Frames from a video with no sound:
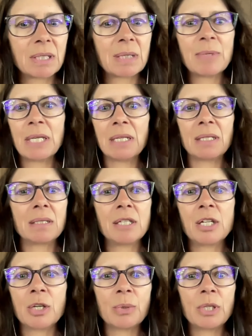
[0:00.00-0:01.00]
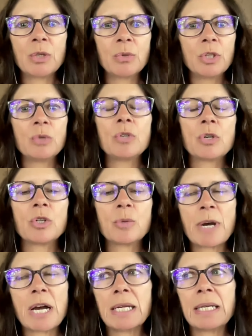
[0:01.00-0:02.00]
I mean, you know your
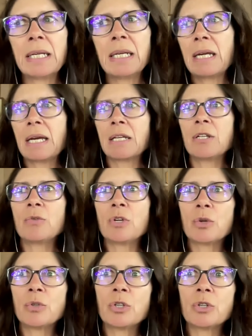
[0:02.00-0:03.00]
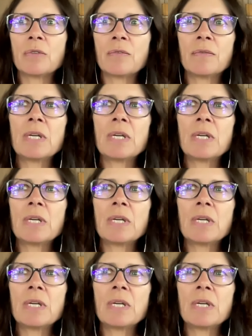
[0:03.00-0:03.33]
body and you know your